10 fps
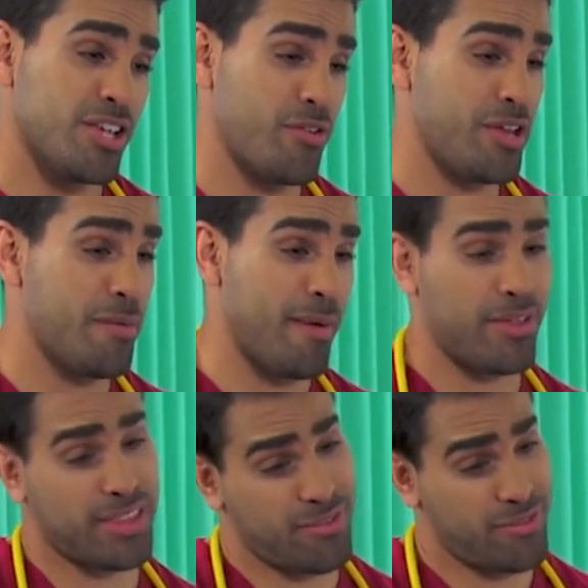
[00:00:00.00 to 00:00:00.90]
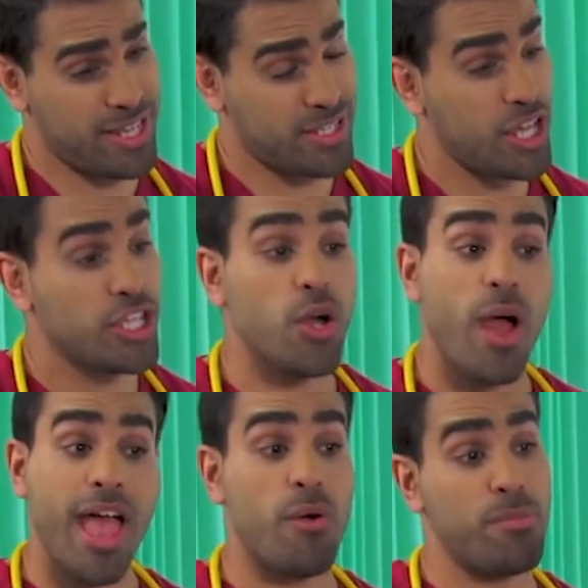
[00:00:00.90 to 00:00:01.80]
Sorry about that, Riz. Your
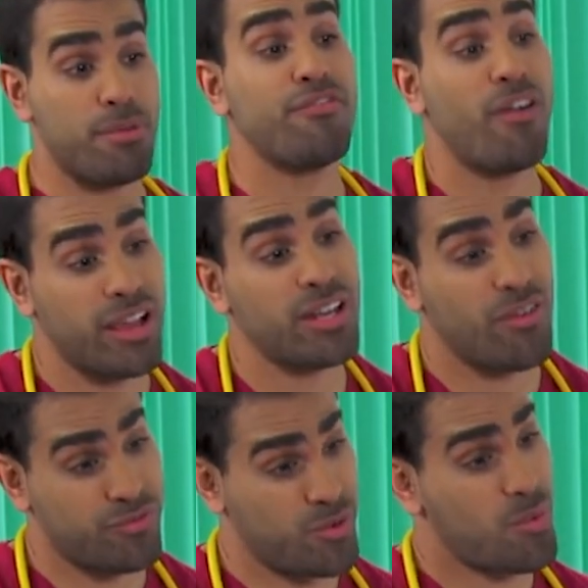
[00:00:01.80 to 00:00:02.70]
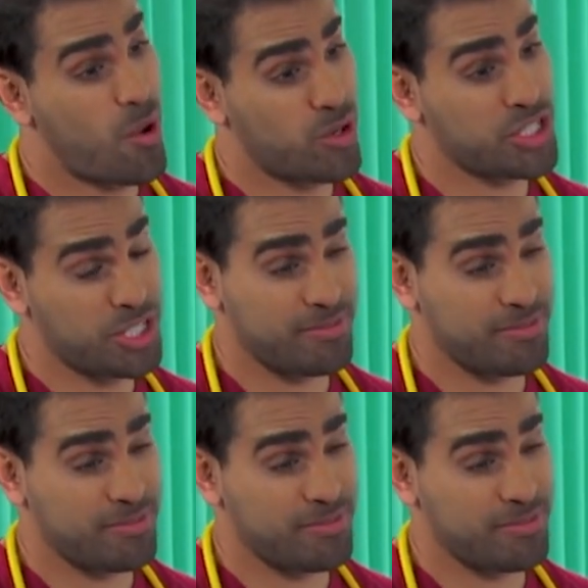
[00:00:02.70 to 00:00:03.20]
hair will be fine after a wash.